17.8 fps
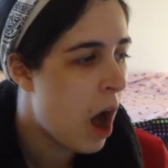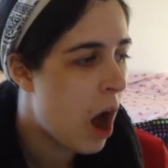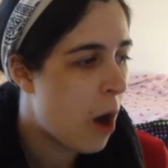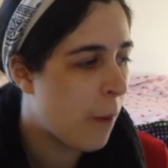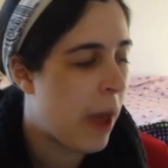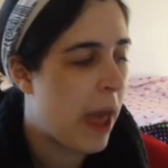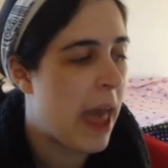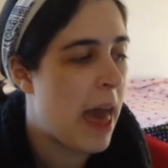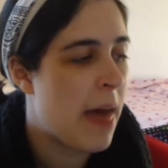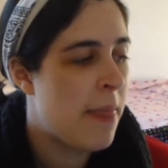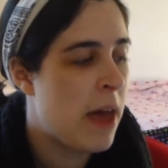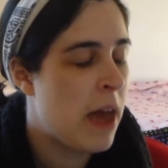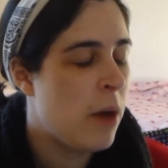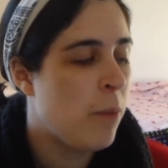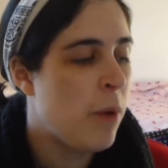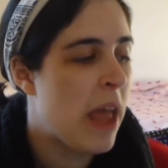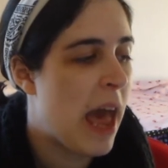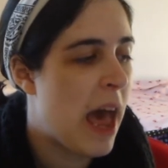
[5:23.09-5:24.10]
Okay, and
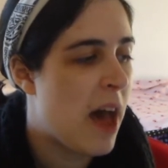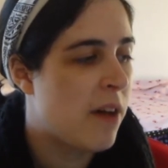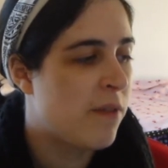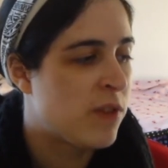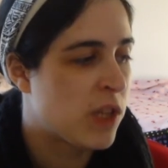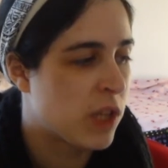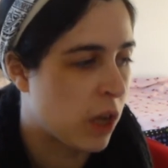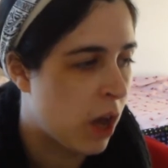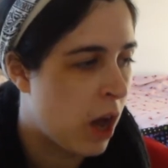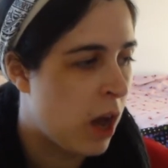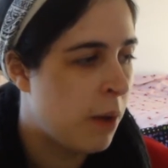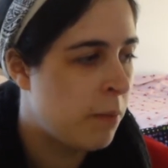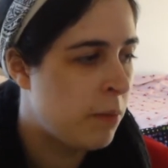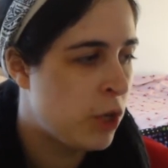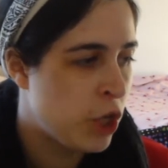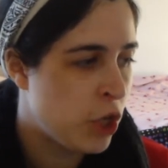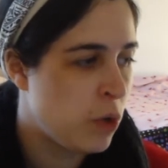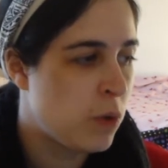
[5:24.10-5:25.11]
then we have
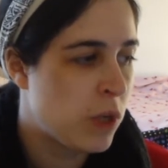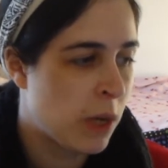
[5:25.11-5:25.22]
Succumb to